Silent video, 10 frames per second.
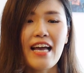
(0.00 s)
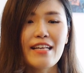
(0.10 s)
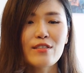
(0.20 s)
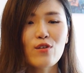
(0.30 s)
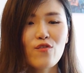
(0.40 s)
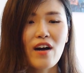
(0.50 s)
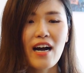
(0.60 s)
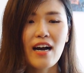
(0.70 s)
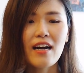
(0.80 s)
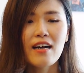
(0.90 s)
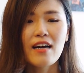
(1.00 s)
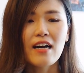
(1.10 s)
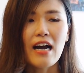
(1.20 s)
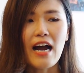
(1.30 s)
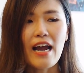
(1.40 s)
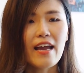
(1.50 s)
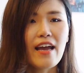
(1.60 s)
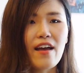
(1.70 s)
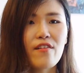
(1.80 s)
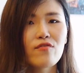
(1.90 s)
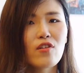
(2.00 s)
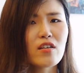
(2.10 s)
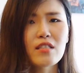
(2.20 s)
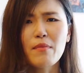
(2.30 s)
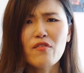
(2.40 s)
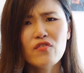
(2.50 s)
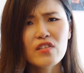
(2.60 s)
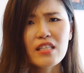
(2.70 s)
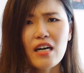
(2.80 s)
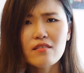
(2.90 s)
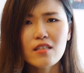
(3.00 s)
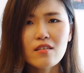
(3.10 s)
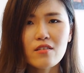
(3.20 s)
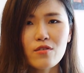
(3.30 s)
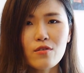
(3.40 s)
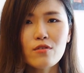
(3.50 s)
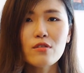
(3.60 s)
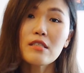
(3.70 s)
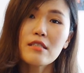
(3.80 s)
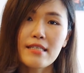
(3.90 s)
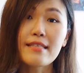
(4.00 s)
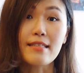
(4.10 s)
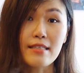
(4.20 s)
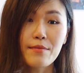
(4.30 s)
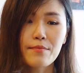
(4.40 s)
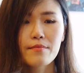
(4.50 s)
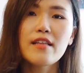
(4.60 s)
and so far I have lost about 50,000 or so since the date.